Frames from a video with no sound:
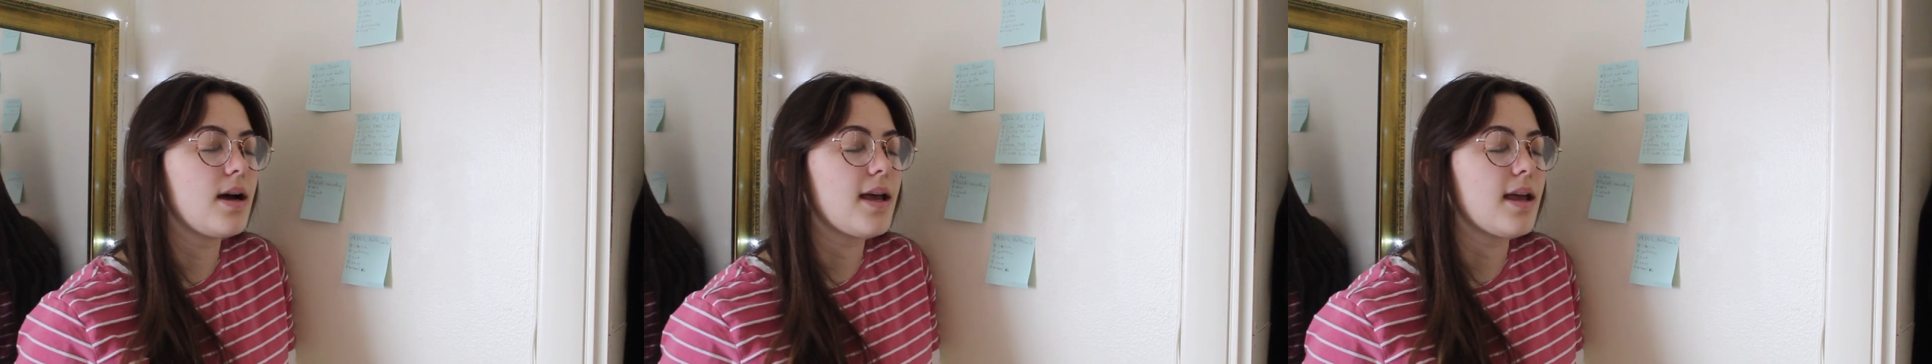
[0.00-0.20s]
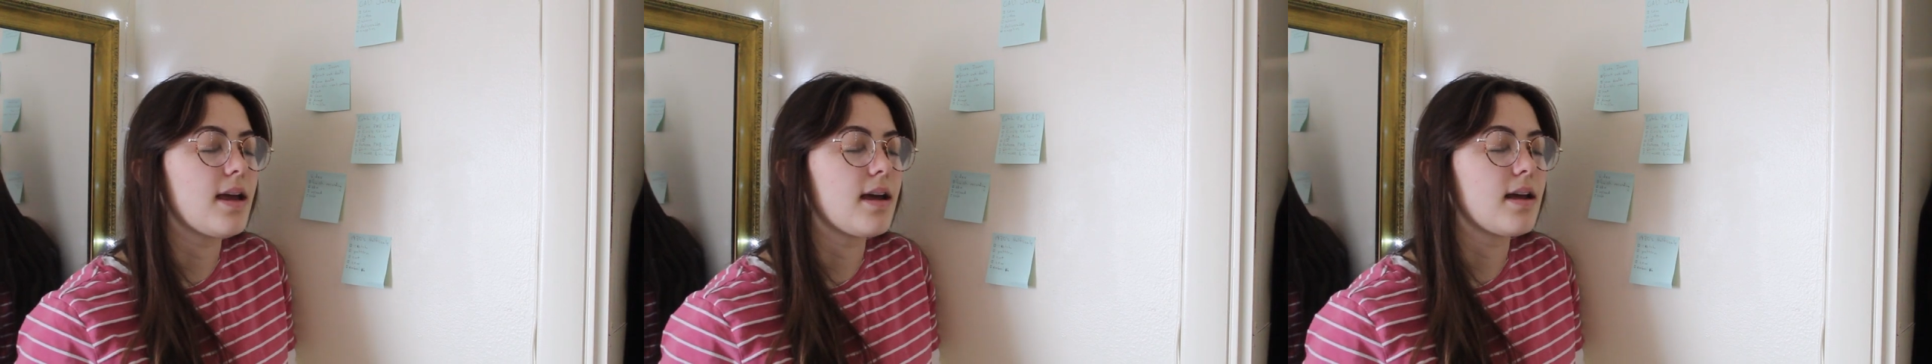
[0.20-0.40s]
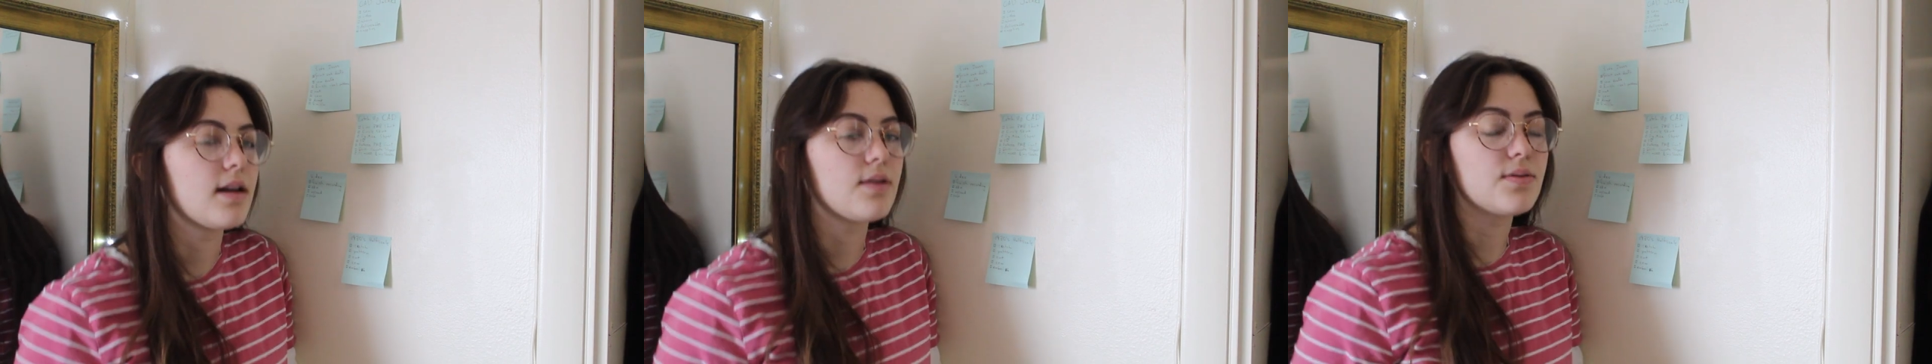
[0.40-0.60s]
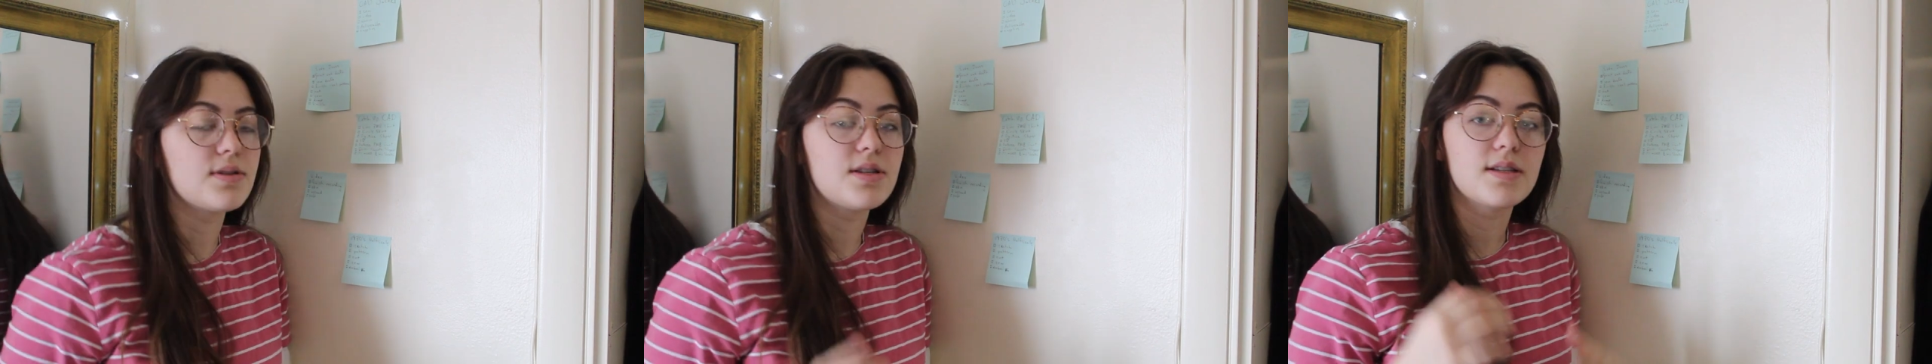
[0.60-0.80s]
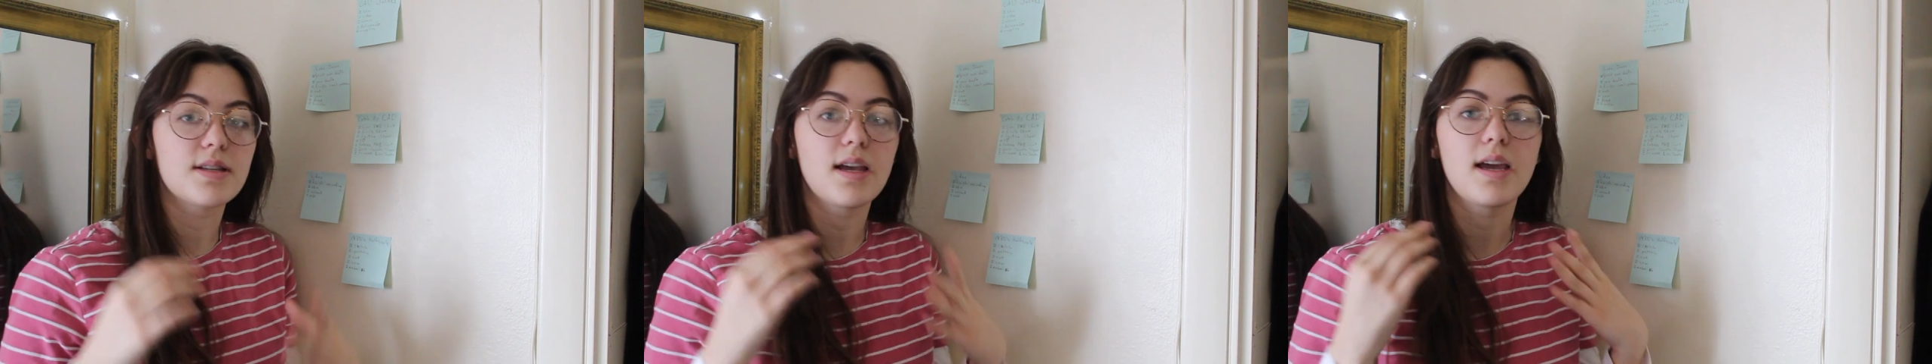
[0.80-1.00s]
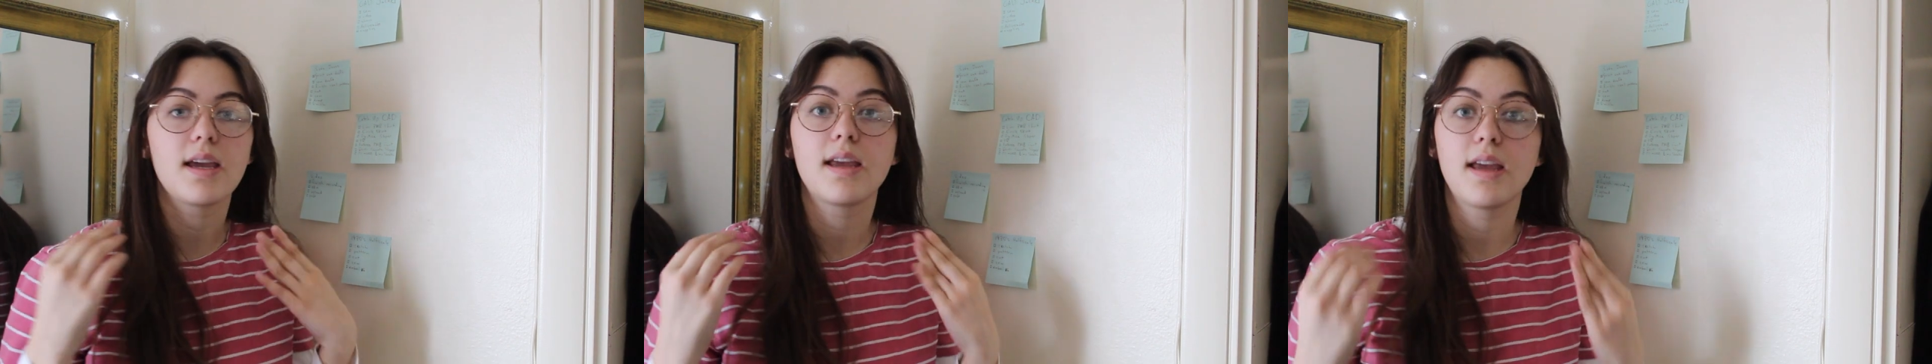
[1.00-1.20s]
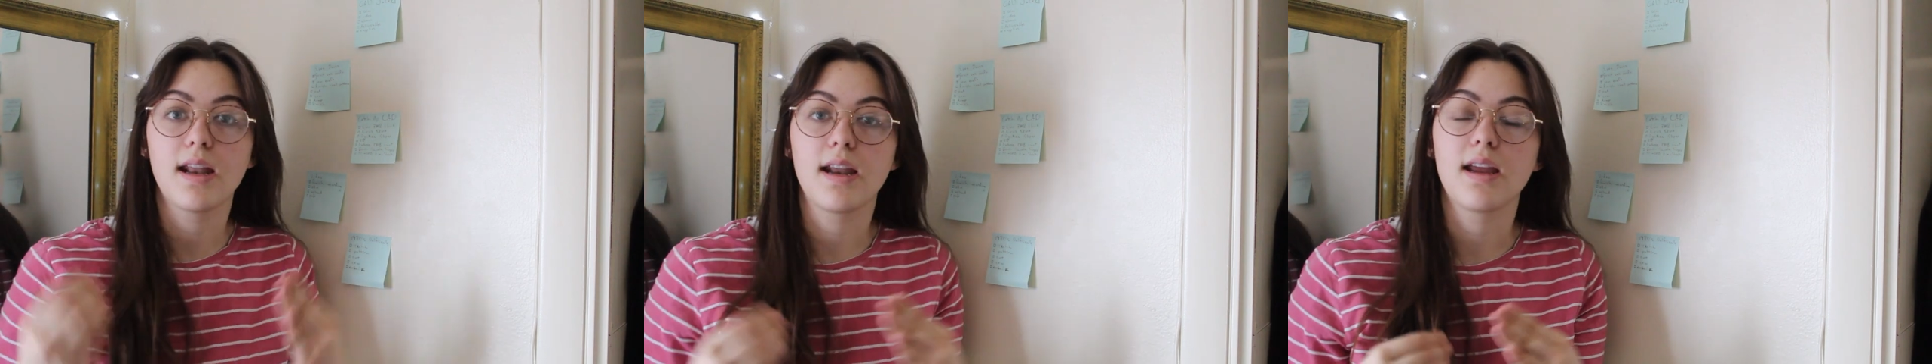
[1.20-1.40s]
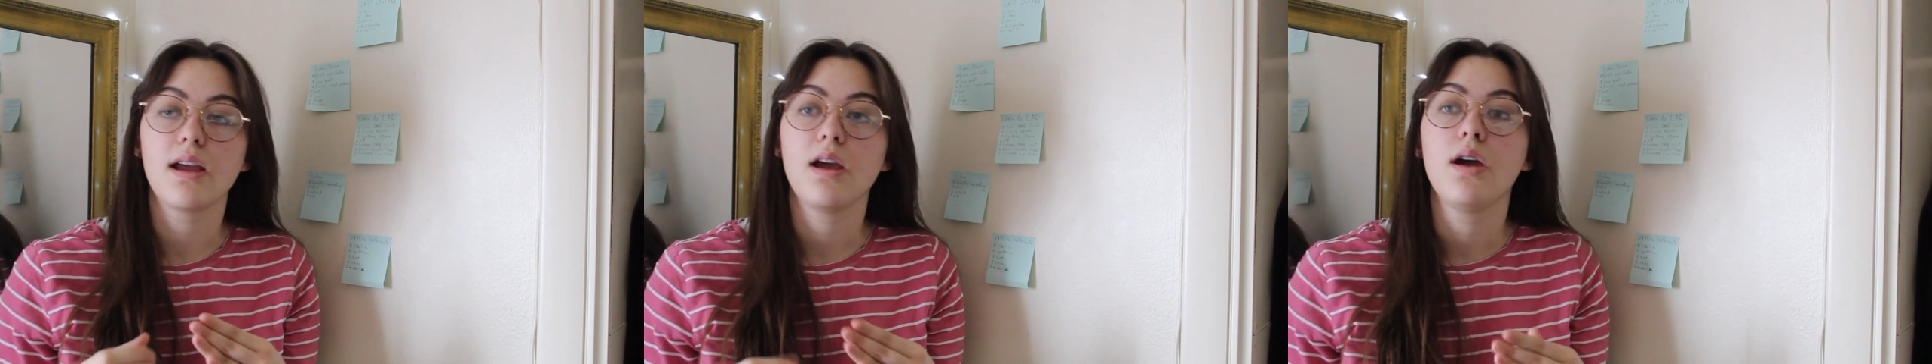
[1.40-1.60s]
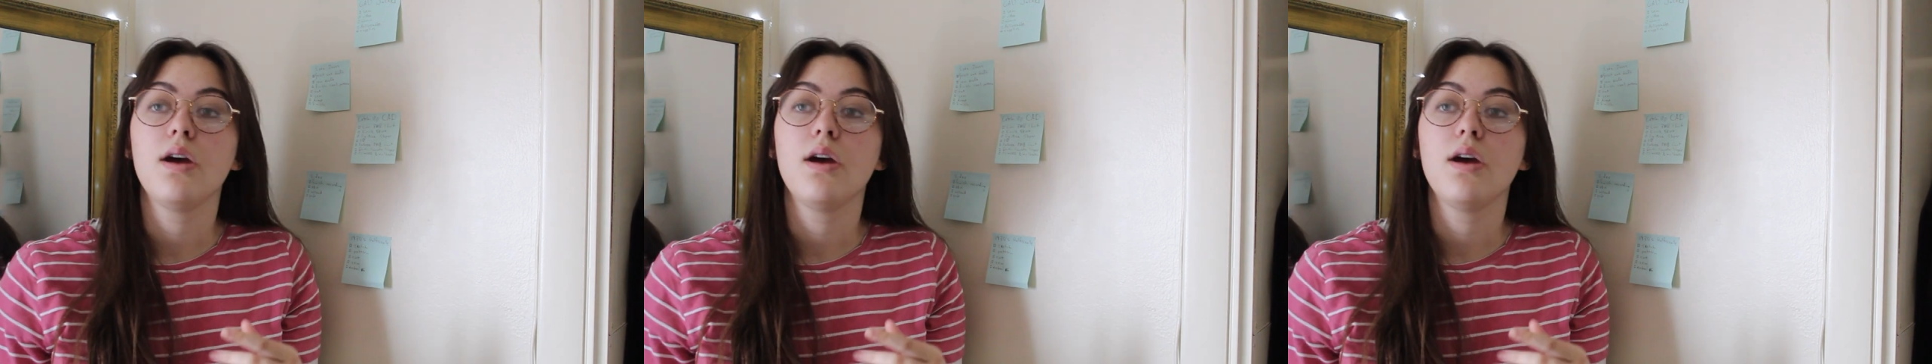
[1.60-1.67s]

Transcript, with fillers: and it was just like getting